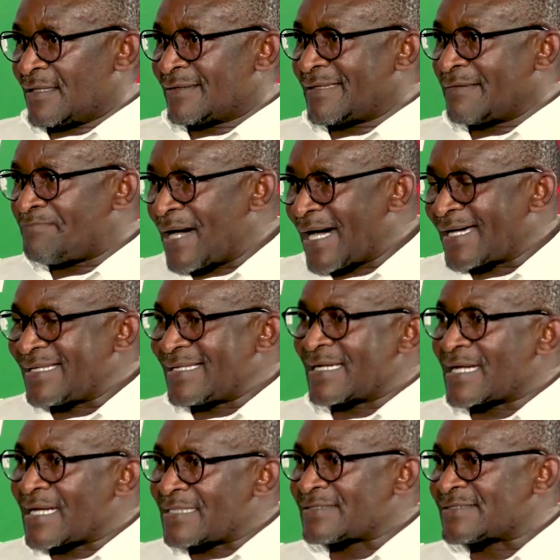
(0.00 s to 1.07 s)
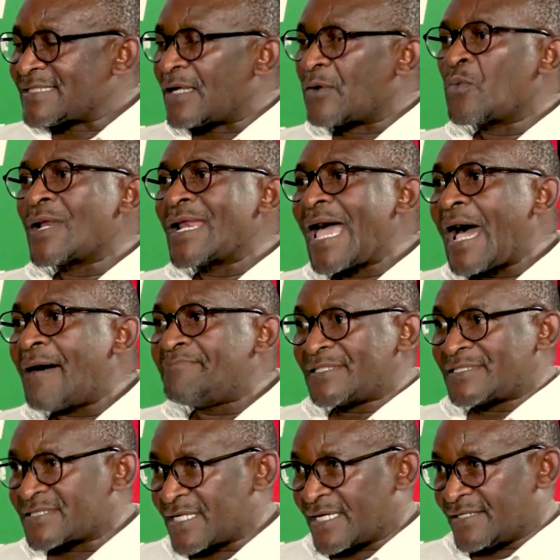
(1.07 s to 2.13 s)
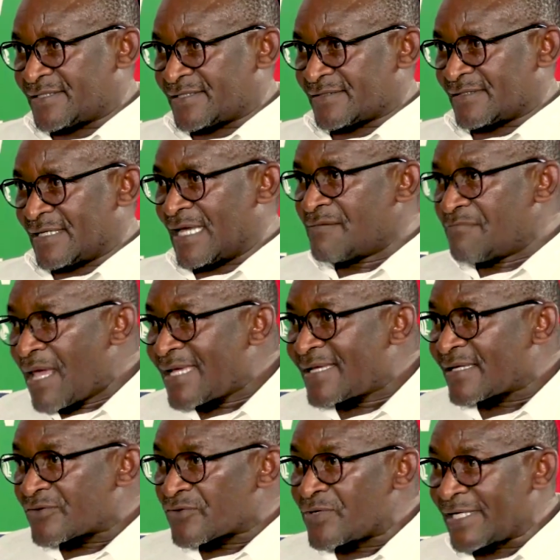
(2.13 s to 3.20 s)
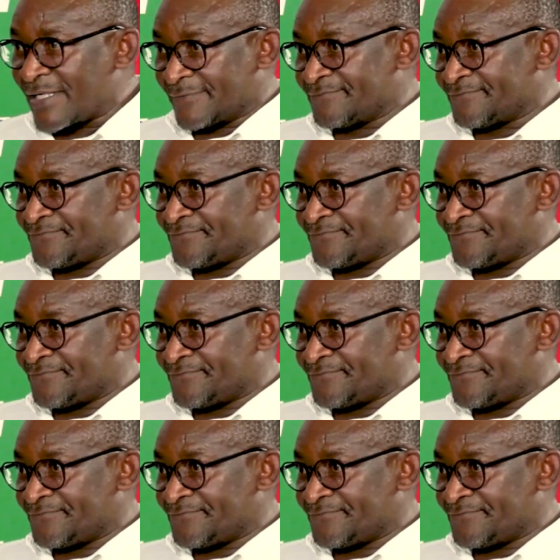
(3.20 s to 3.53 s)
the bargaining council will arbitrate and make a ruling